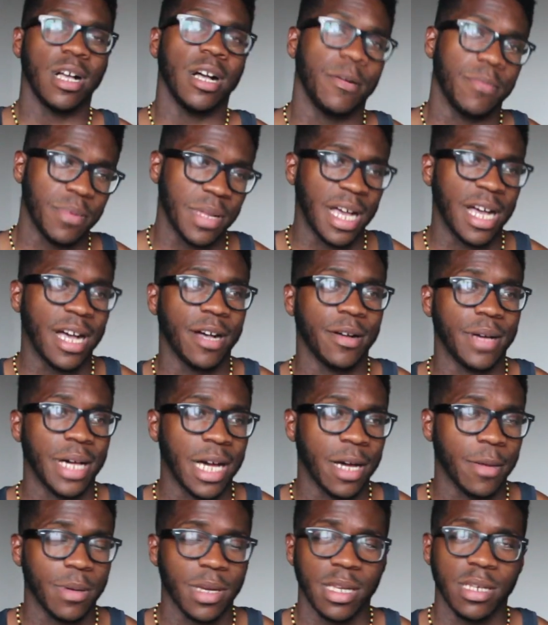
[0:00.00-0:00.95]
I'll, I'll,
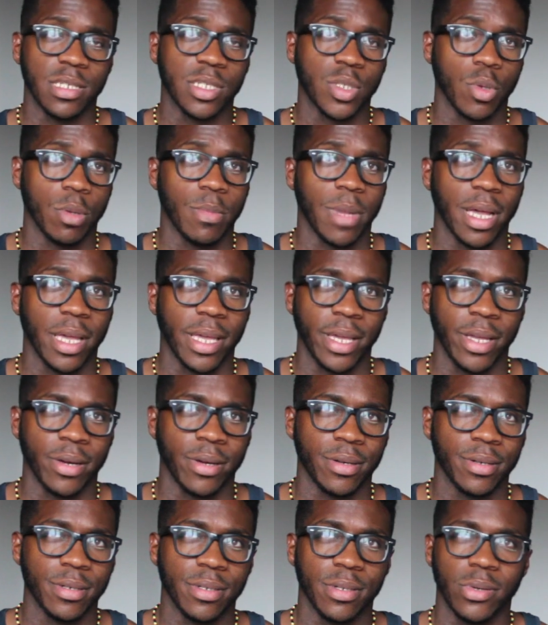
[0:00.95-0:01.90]
I'll play this one by
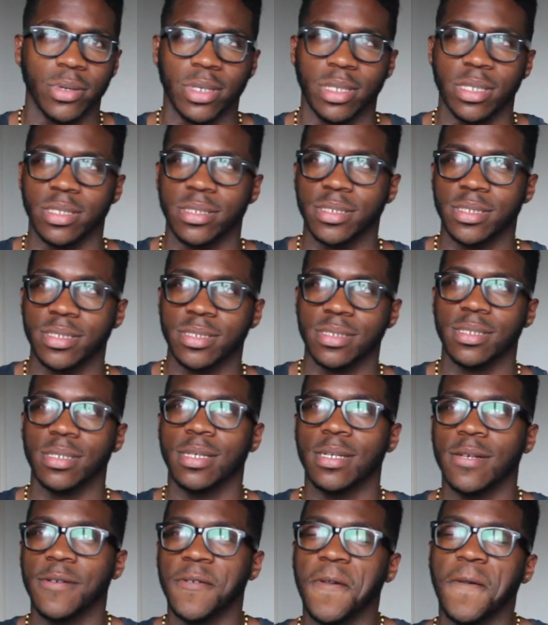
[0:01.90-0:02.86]
ear on this.
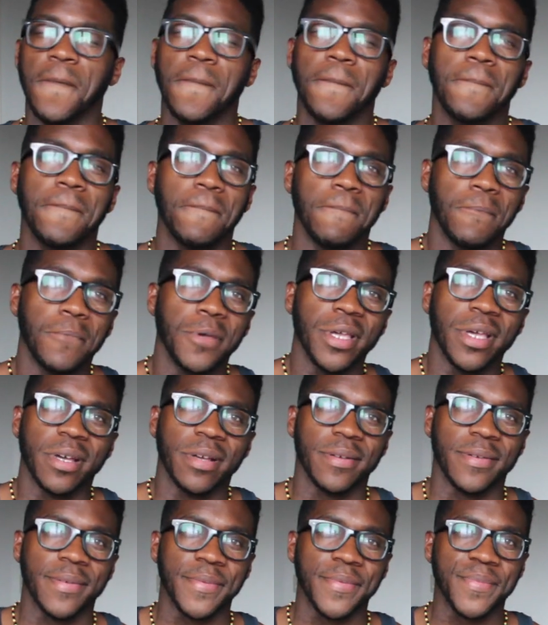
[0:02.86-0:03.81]

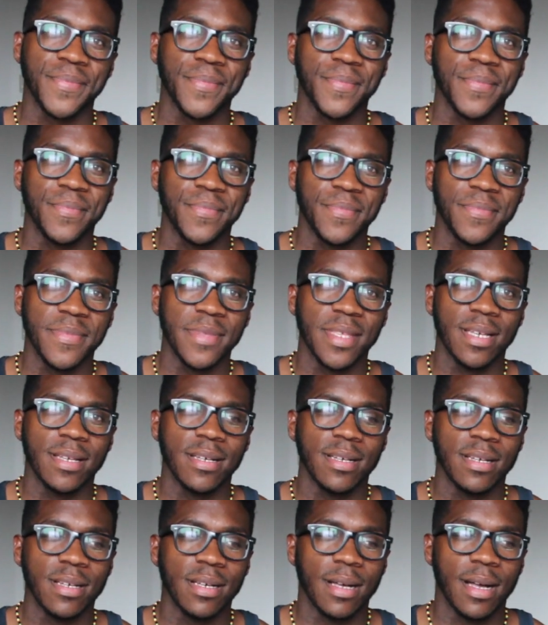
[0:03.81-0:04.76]
Yeah.
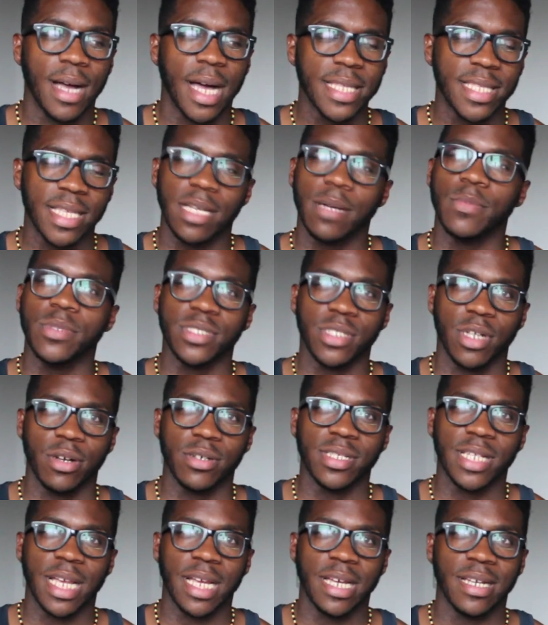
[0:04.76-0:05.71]
I think I'm gonna
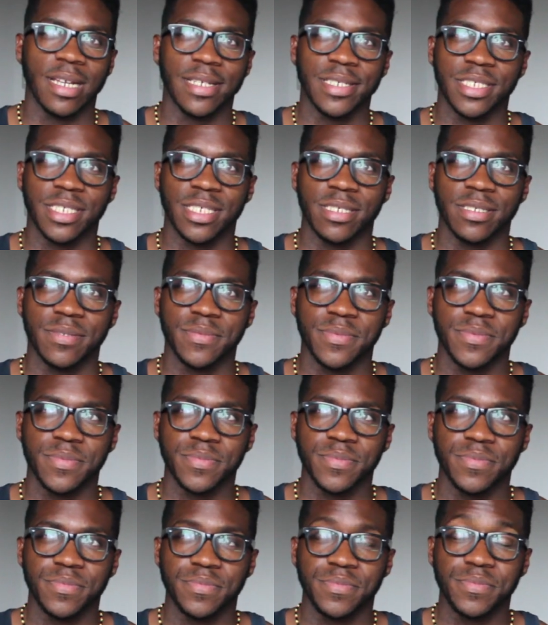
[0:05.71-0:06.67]
start saying that shit.
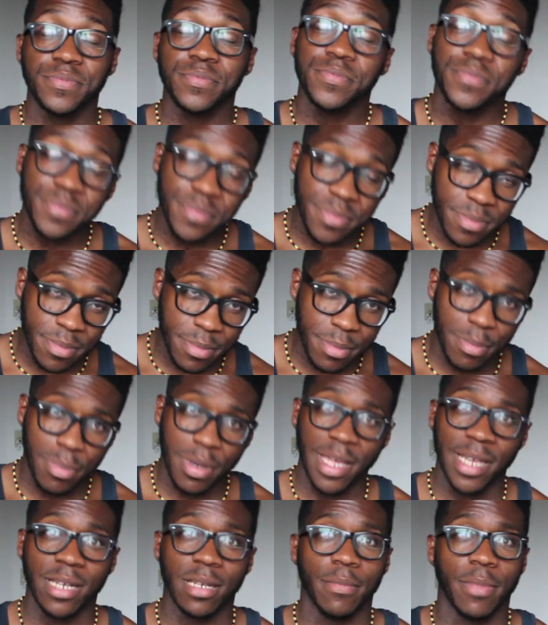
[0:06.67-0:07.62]

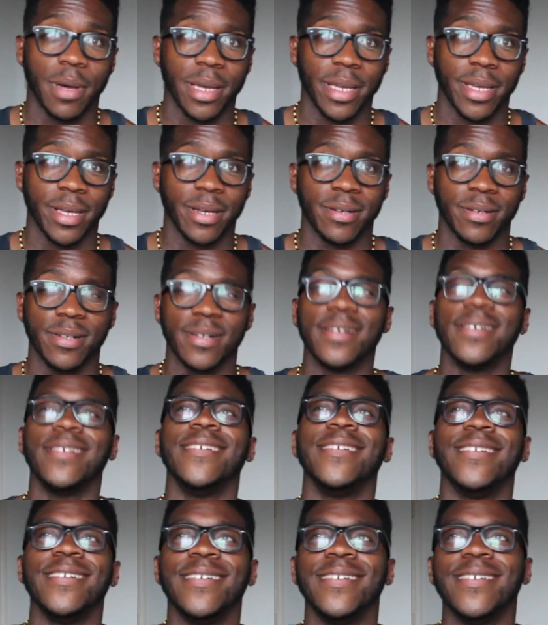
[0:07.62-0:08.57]
Playing it by ear.
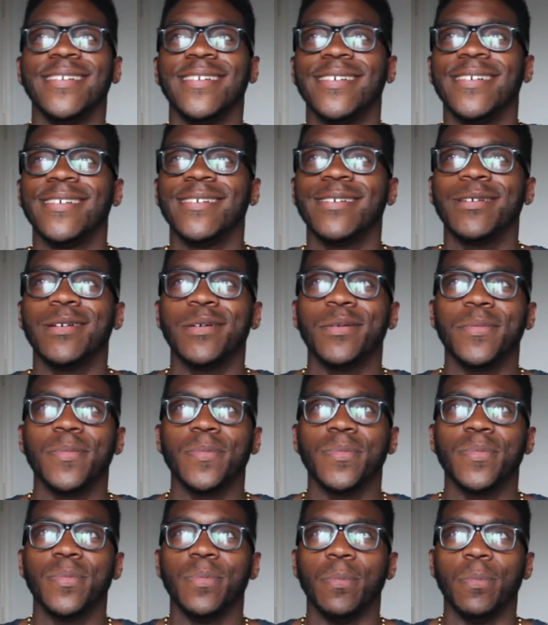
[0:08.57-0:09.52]

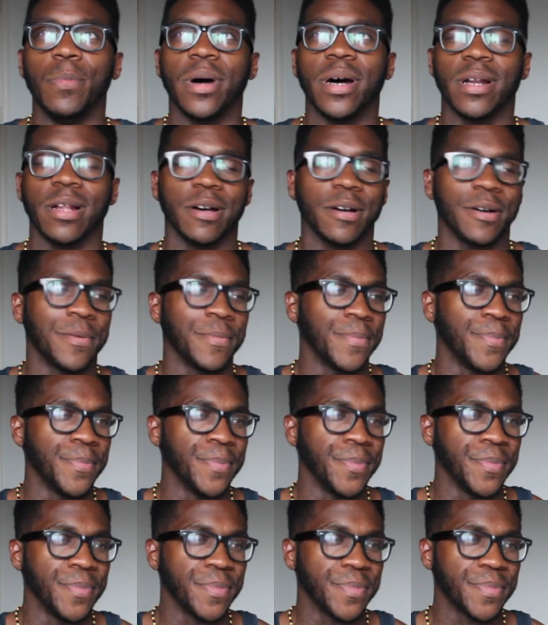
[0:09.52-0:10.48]
But,
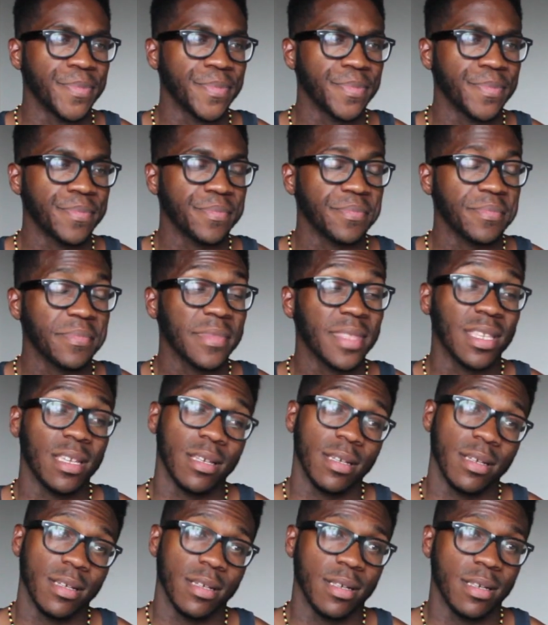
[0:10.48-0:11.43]
um,
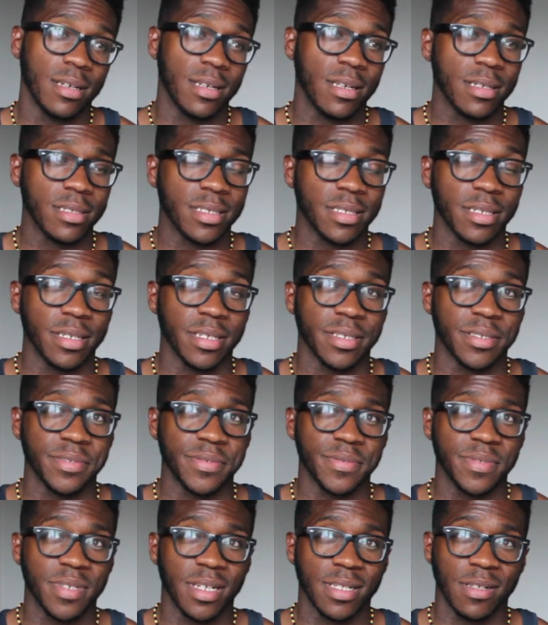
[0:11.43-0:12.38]
looks good.
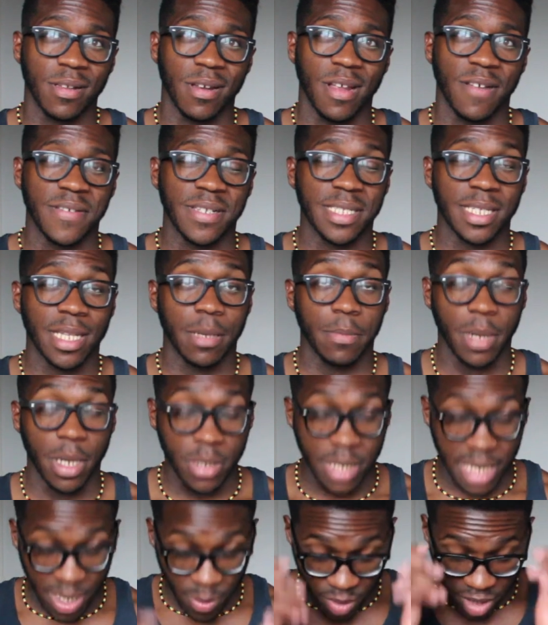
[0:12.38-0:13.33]
That's all I have to say
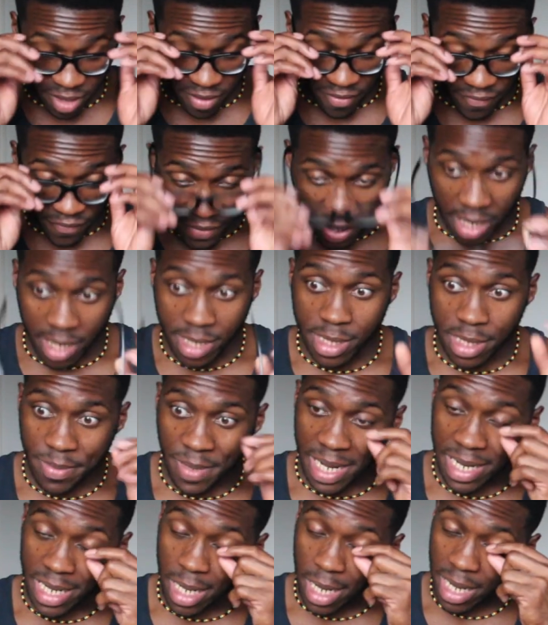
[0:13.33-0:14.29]
about that. What the fuck is
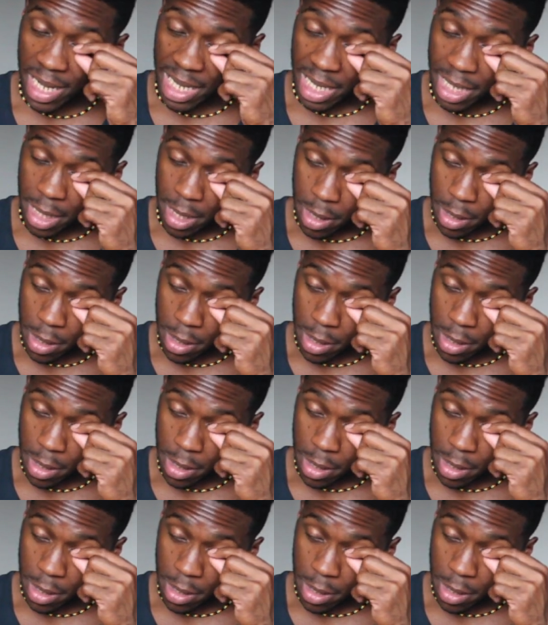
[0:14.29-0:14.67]
in my eye?